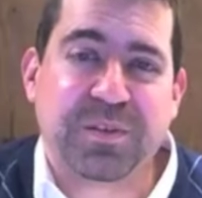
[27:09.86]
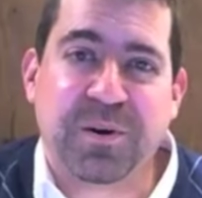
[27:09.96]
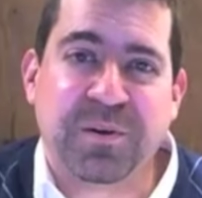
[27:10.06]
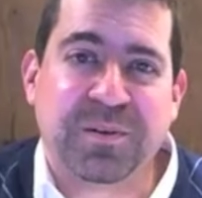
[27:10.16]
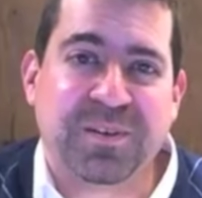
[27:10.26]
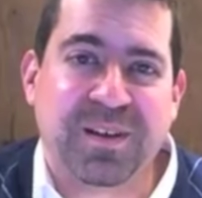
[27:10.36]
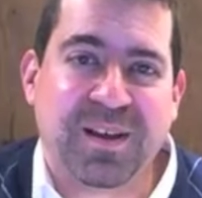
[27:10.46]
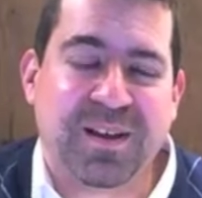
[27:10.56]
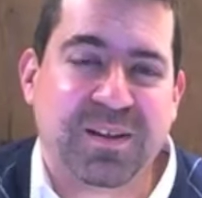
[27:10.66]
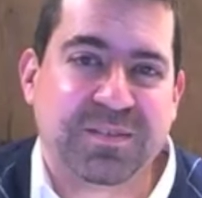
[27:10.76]
Joe.
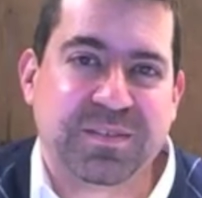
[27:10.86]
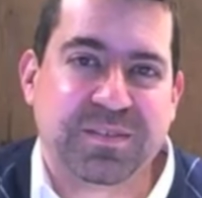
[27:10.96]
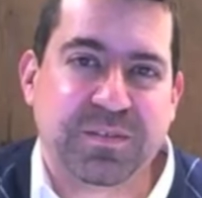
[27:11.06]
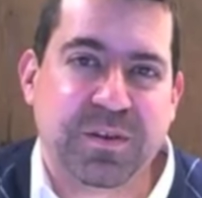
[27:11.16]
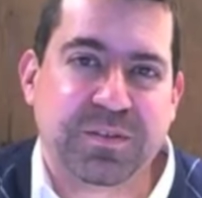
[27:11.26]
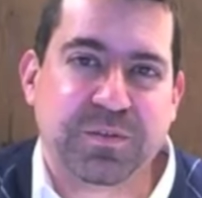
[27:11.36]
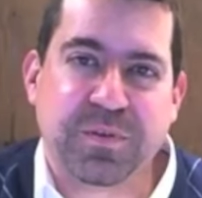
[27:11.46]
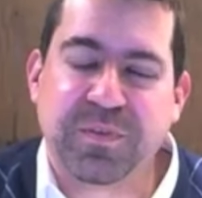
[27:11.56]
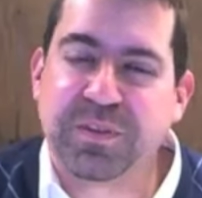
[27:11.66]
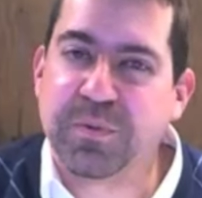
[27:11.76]
It's always
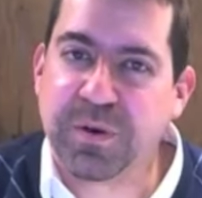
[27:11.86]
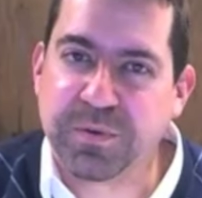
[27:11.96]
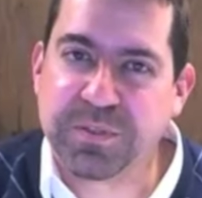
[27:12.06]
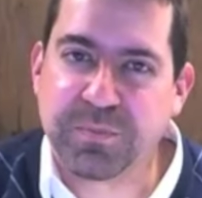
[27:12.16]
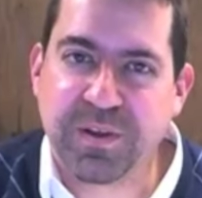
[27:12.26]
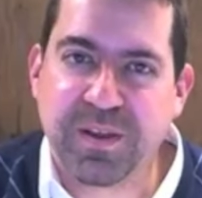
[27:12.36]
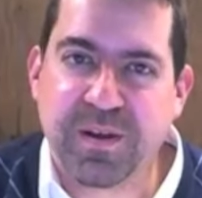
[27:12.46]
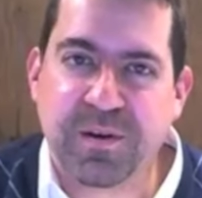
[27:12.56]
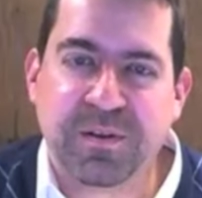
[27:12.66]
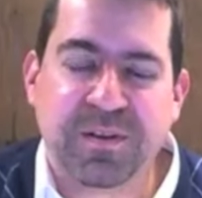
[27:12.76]
terrific to work with
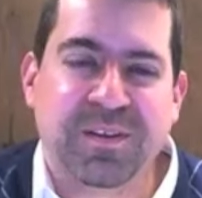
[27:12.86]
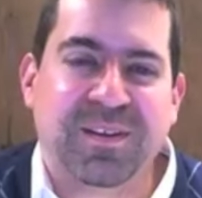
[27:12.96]
Sprigeo.